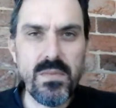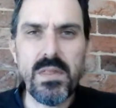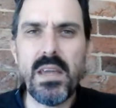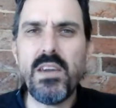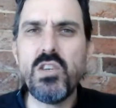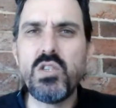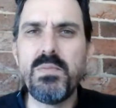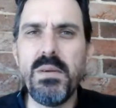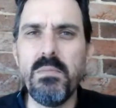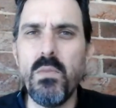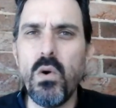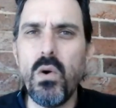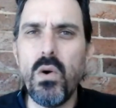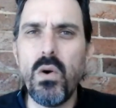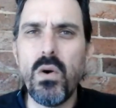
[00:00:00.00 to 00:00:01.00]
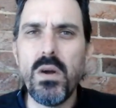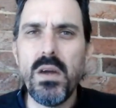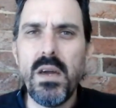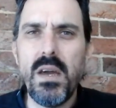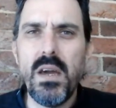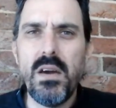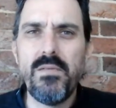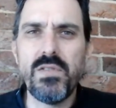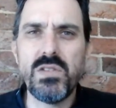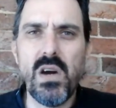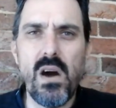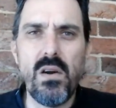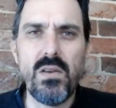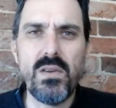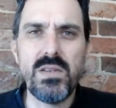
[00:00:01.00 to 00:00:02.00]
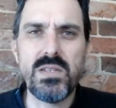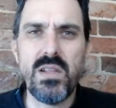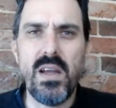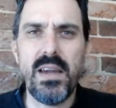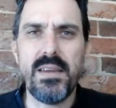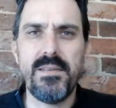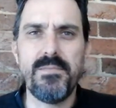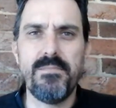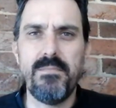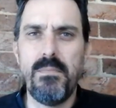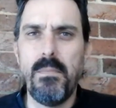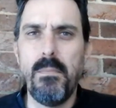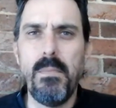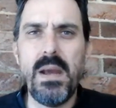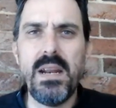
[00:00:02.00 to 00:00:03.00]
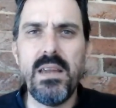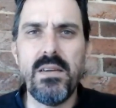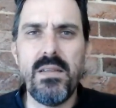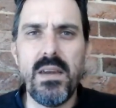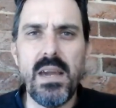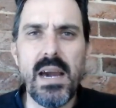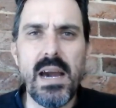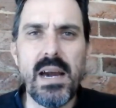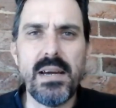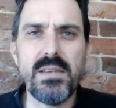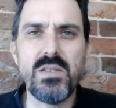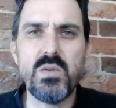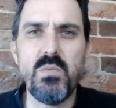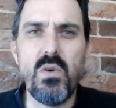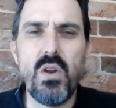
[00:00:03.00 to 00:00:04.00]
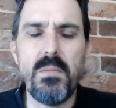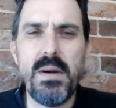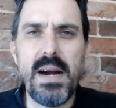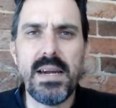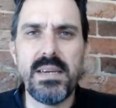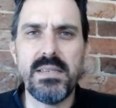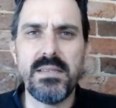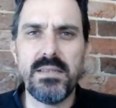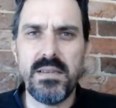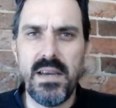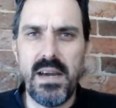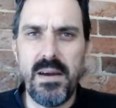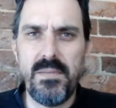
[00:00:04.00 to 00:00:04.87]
There used to be more vitolas, like many of the smaller markers